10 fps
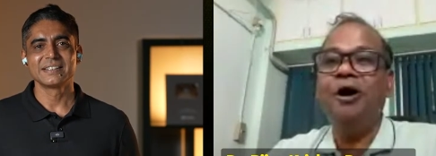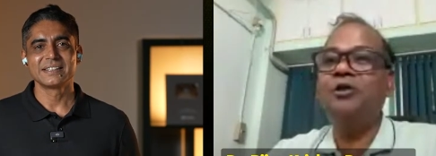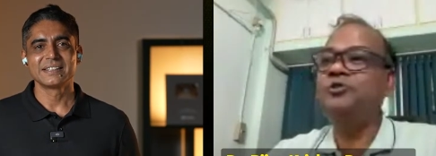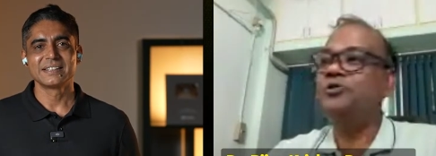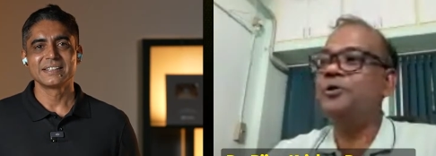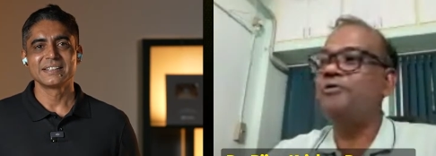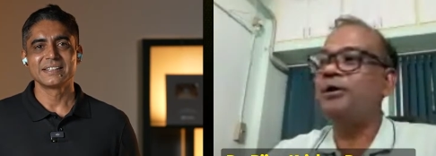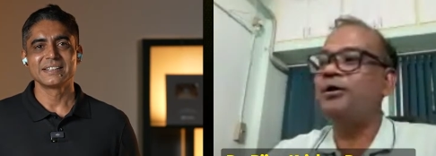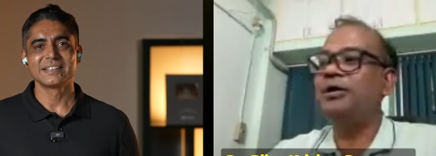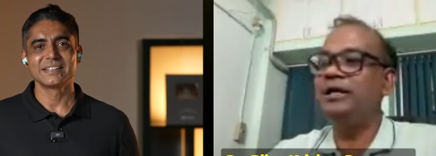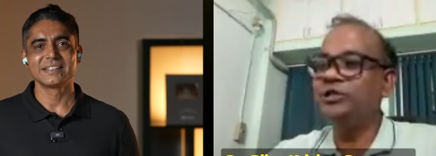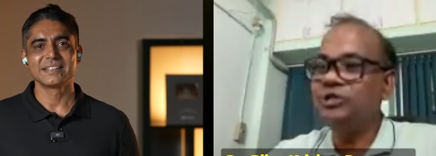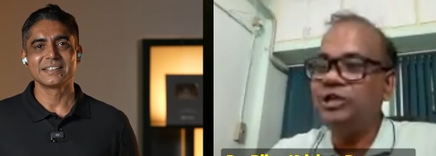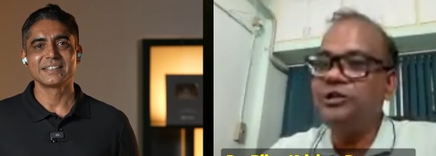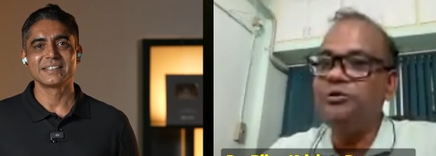Speaker 1: also our
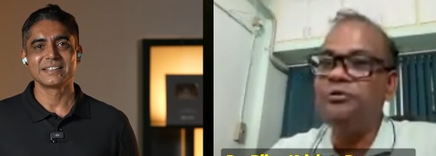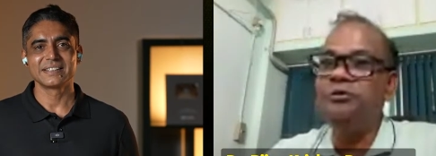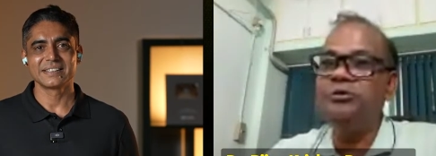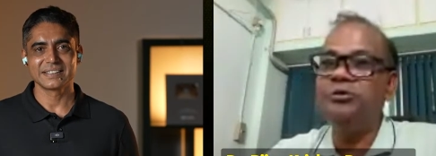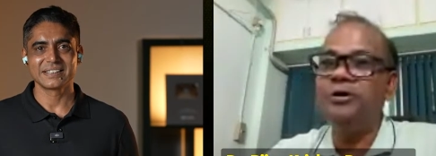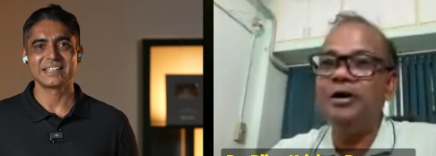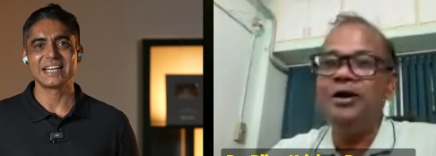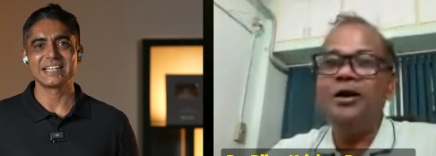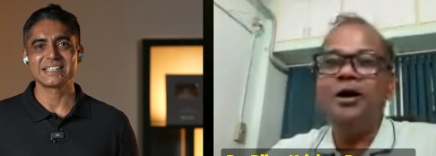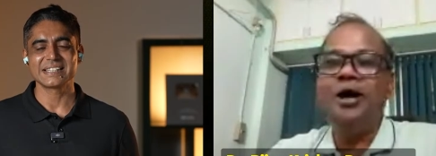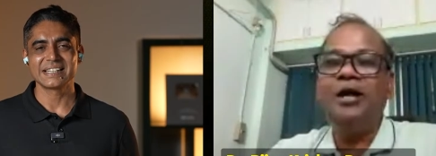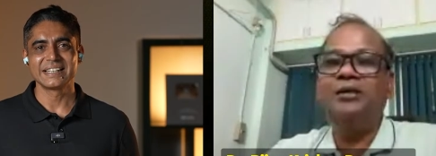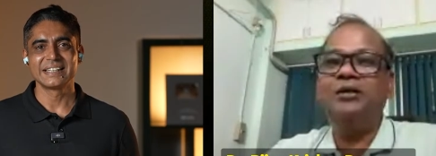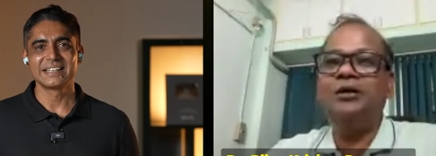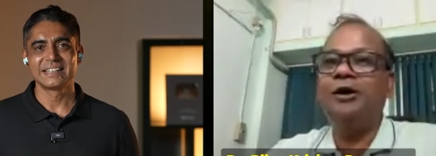institute nice
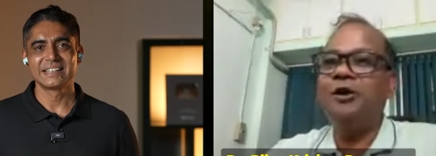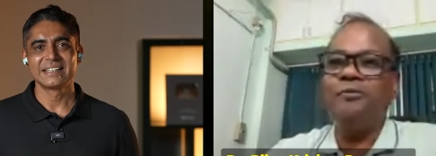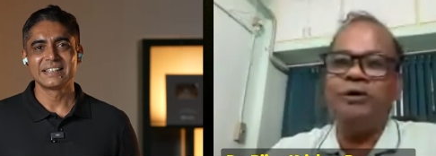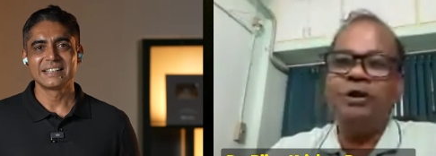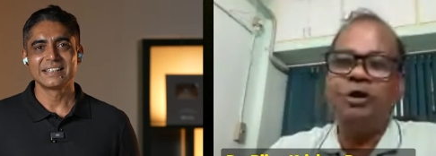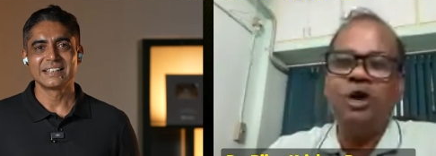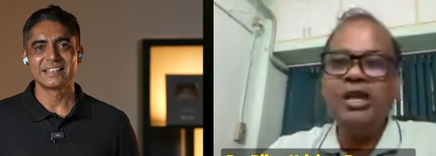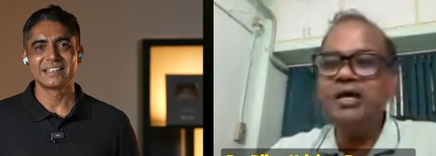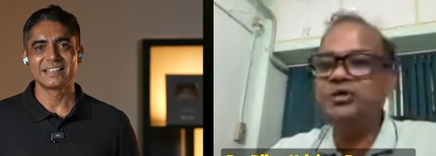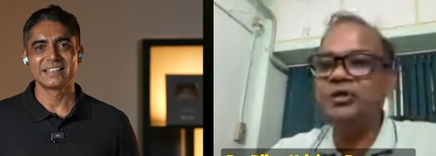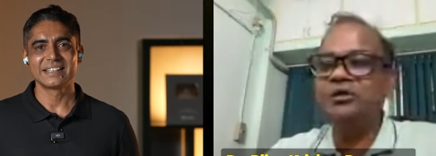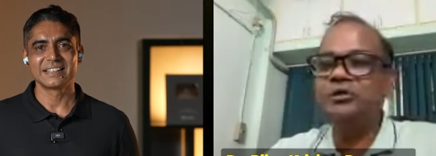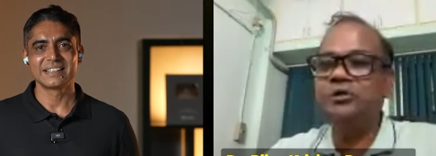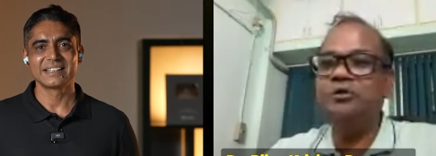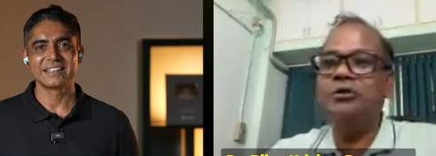and a lot of our colleagues
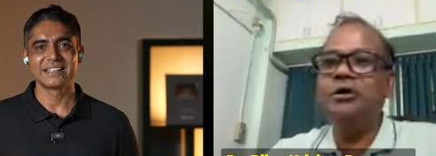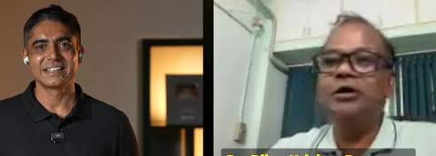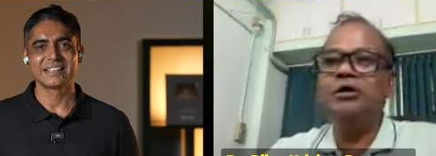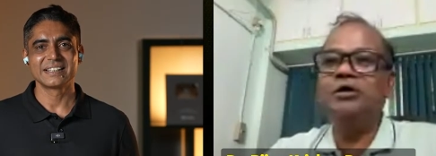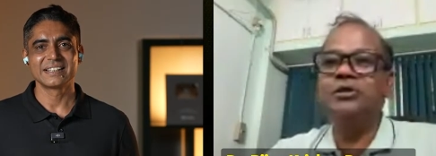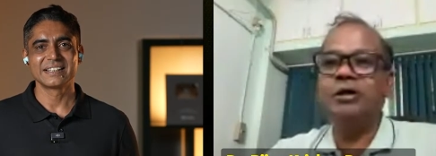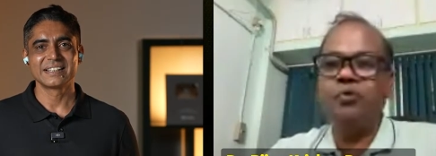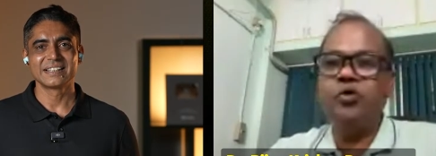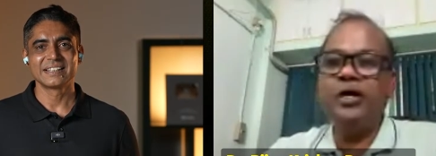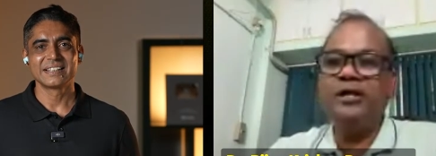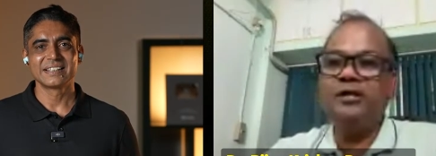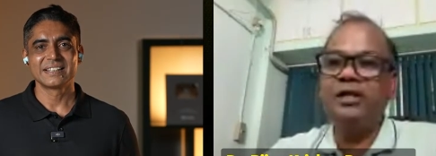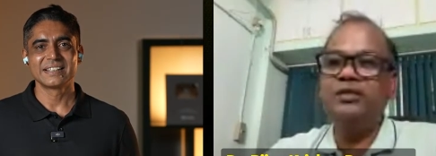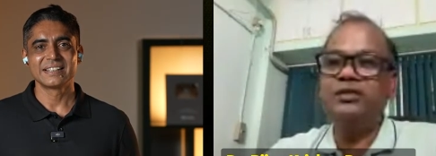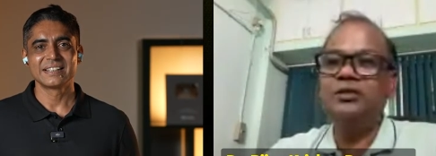also uh, supported
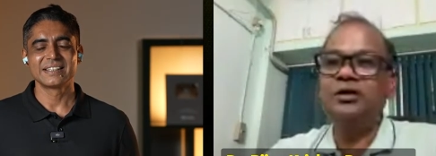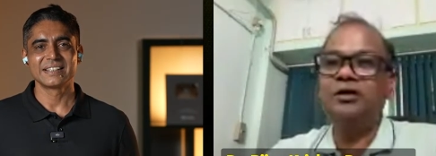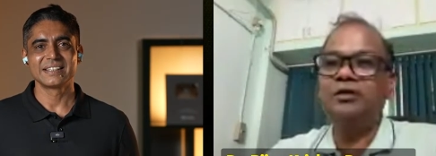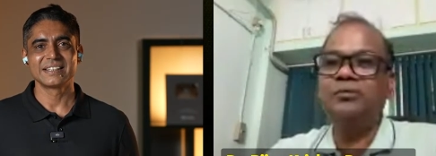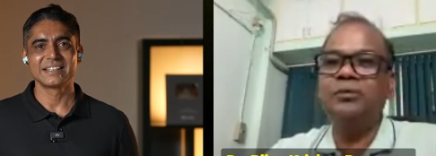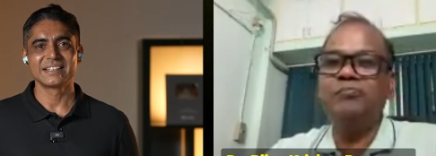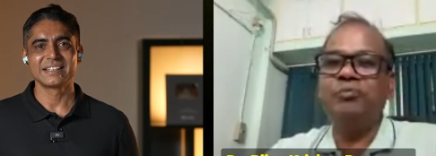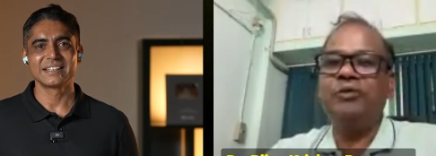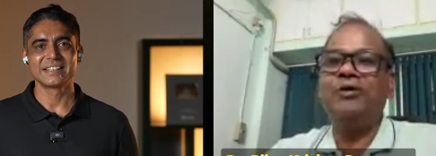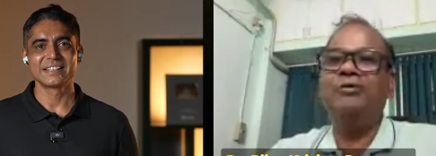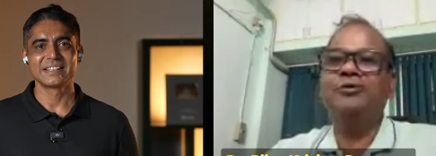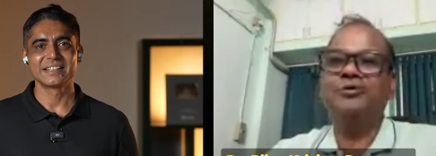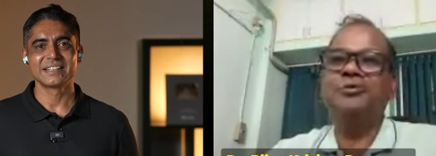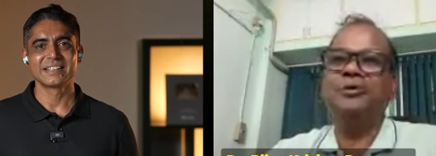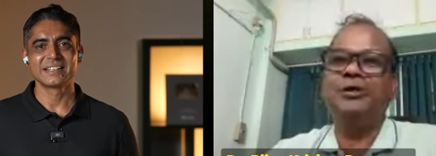this uh,
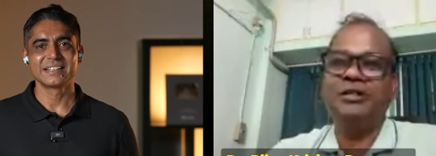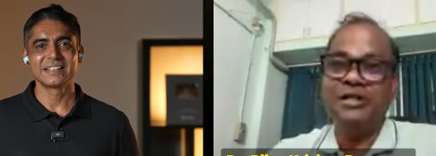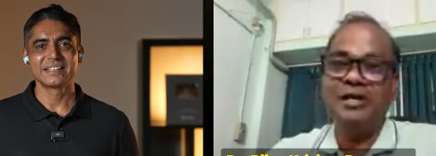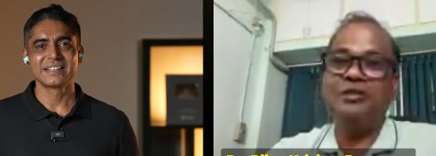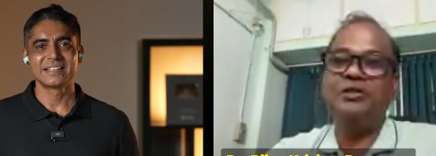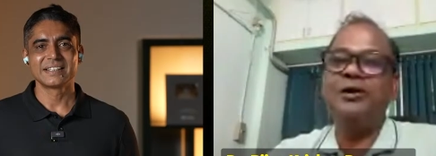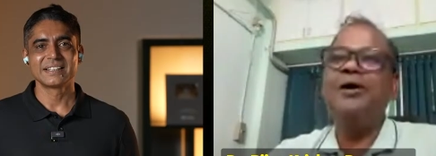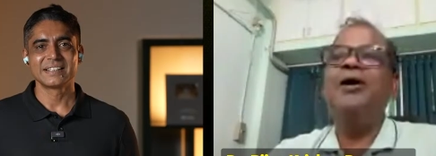uh research